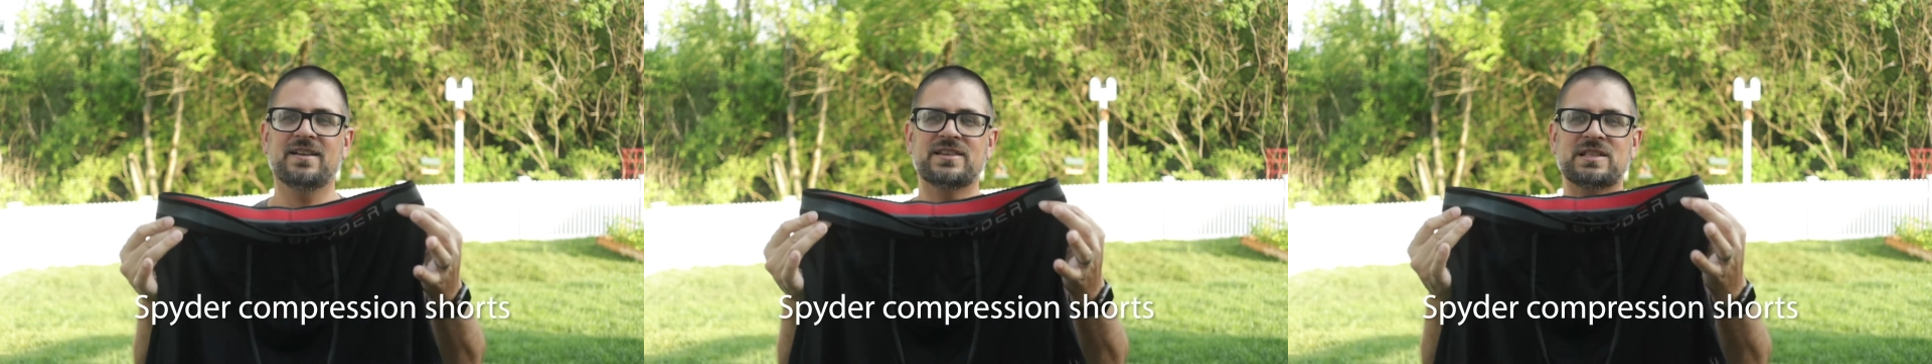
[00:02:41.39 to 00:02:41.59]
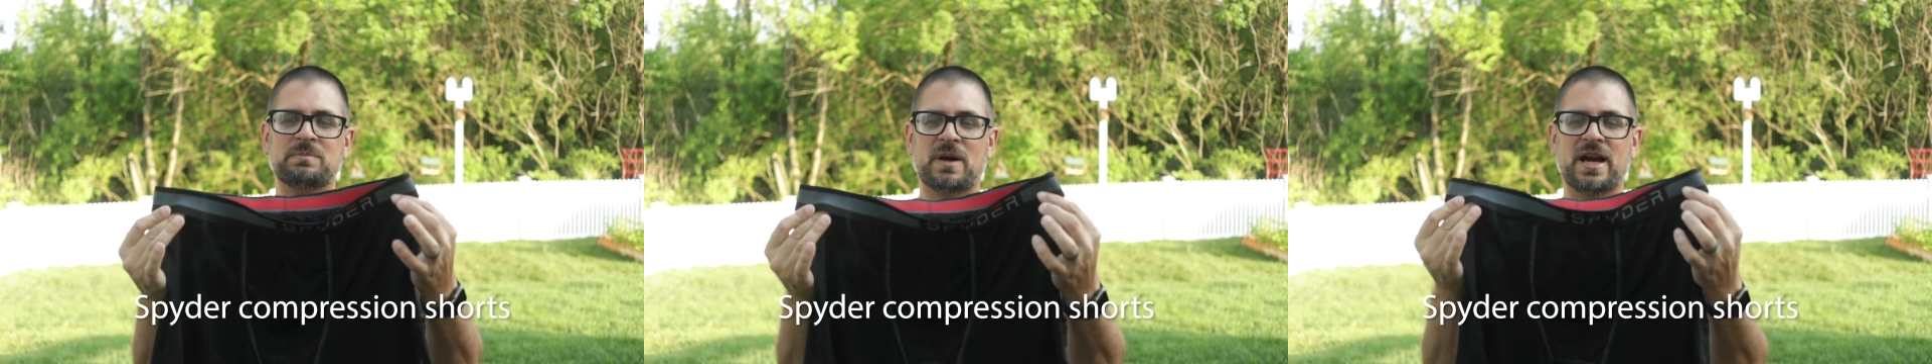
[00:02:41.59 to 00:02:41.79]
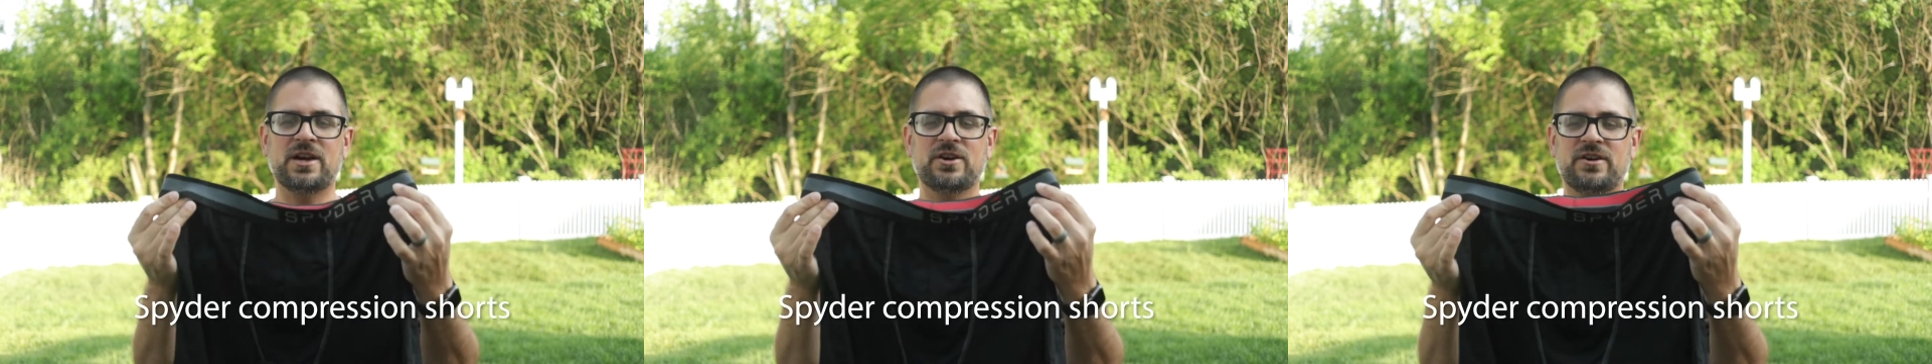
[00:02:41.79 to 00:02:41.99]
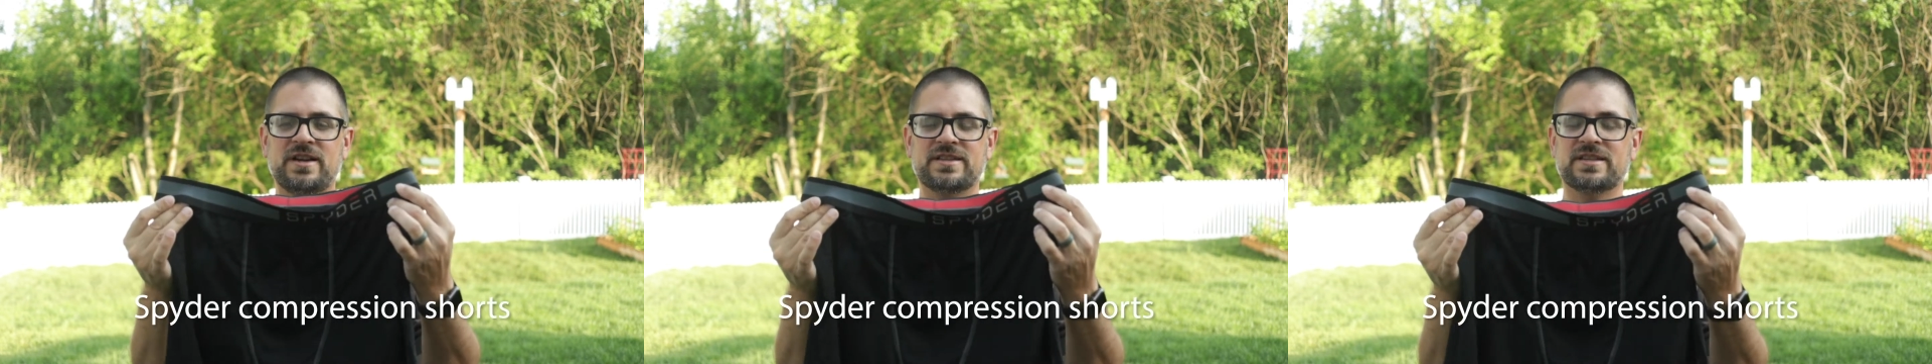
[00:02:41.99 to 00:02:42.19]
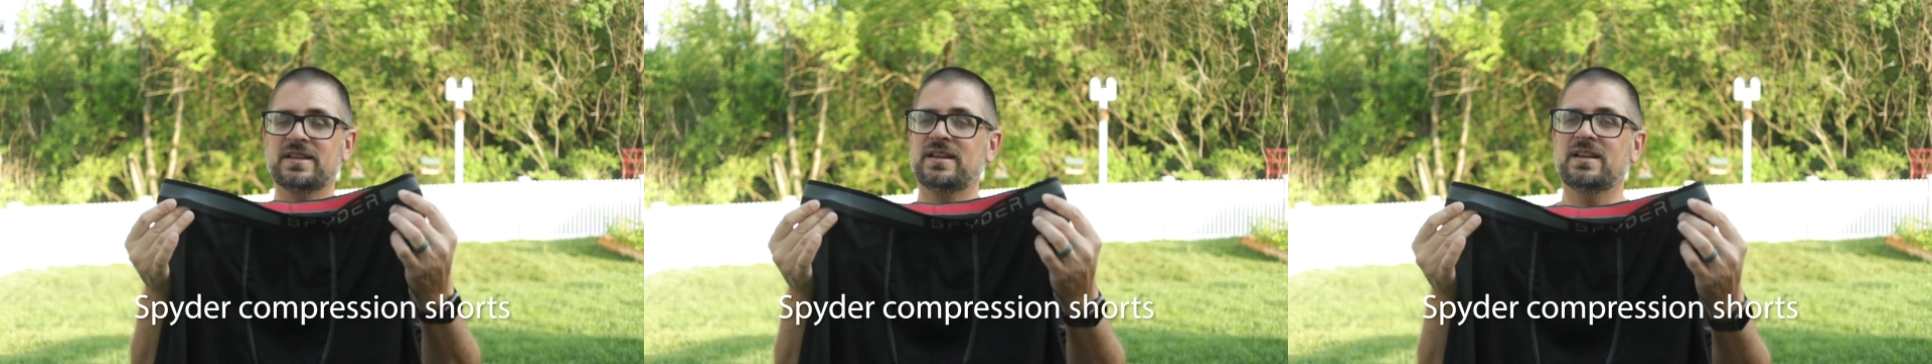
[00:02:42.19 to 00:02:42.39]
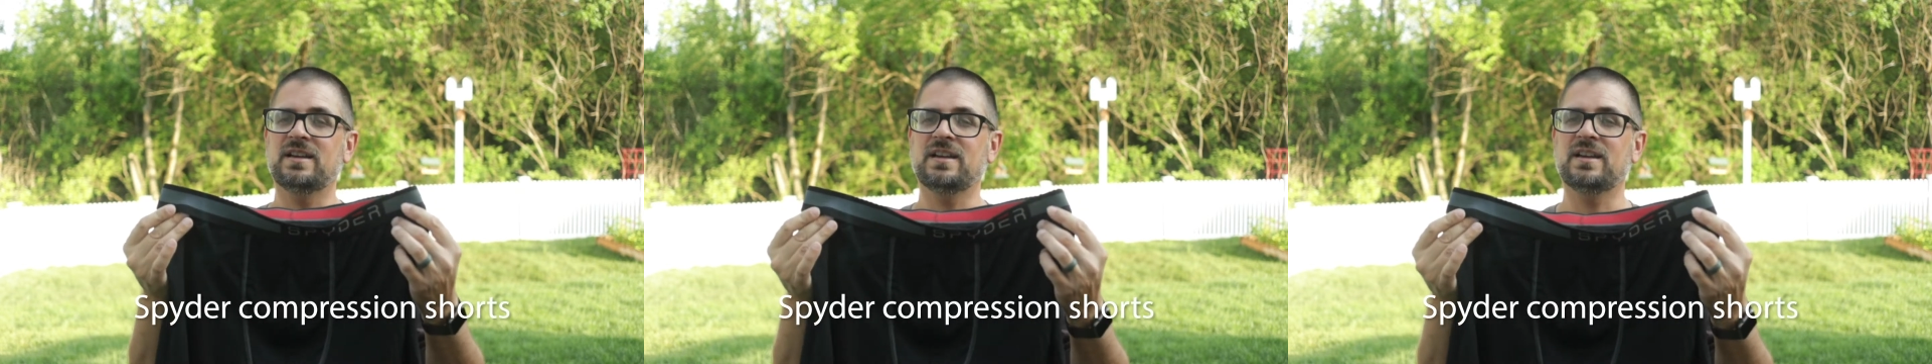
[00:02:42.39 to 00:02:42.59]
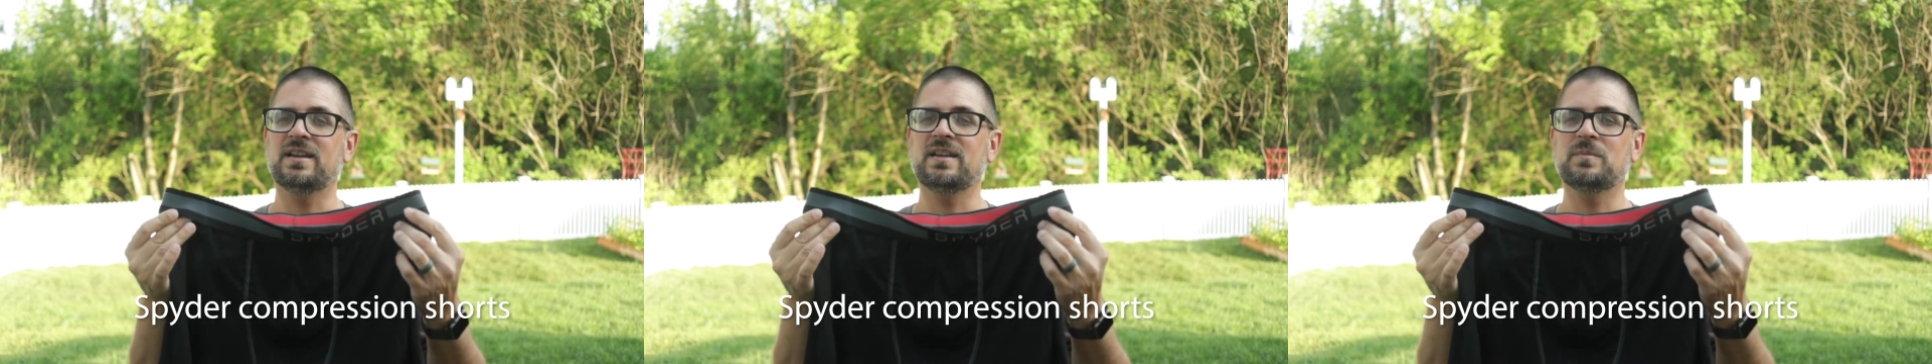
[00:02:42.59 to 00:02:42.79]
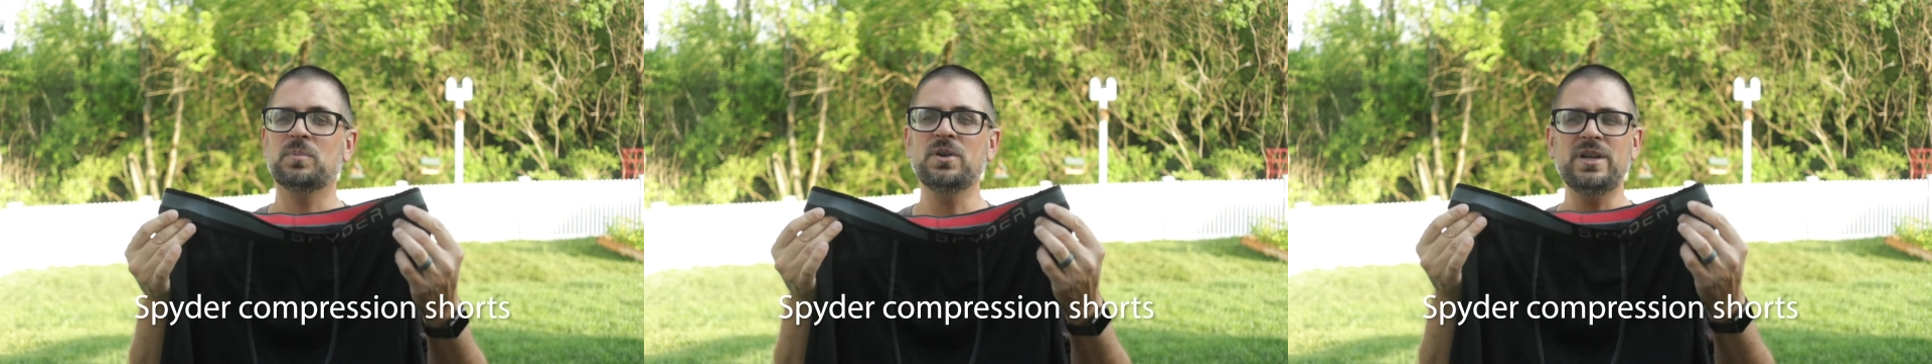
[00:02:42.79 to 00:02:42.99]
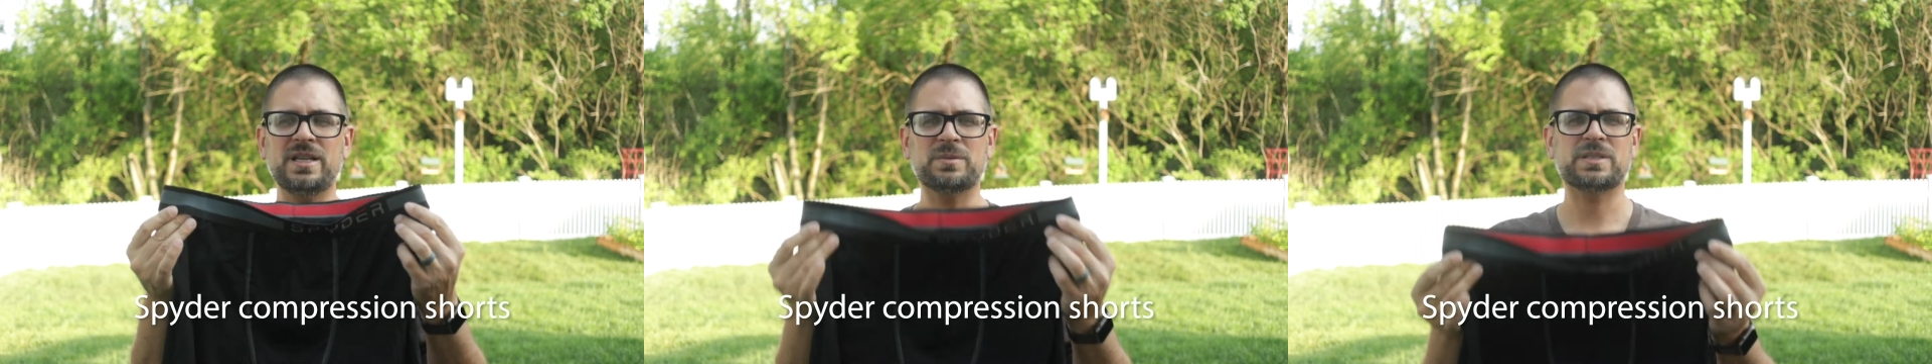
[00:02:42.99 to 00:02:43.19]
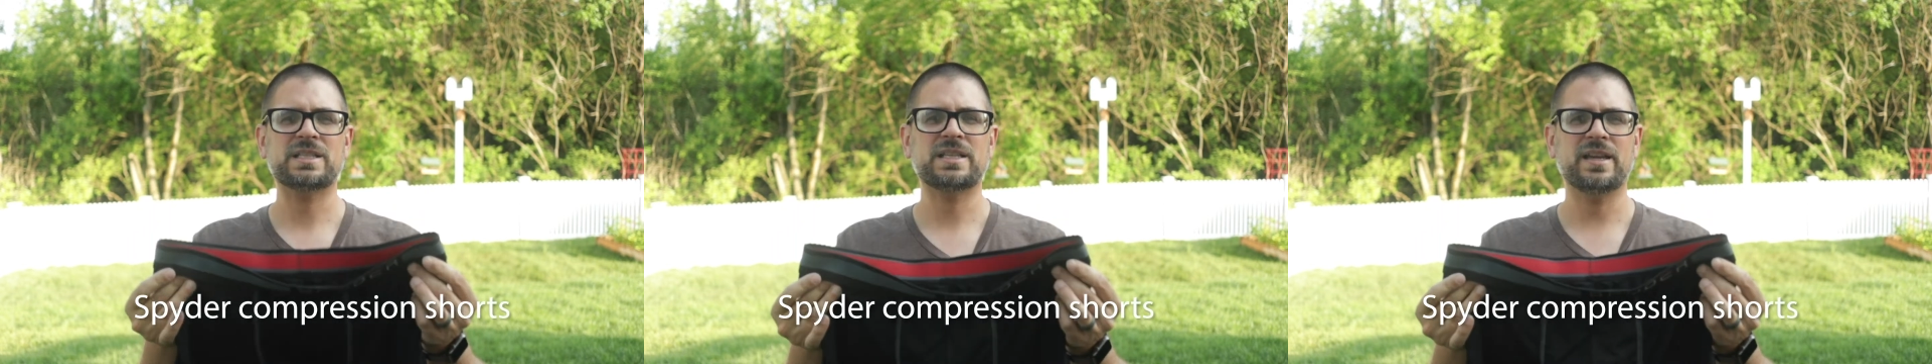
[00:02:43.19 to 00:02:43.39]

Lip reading: Spider is a pretty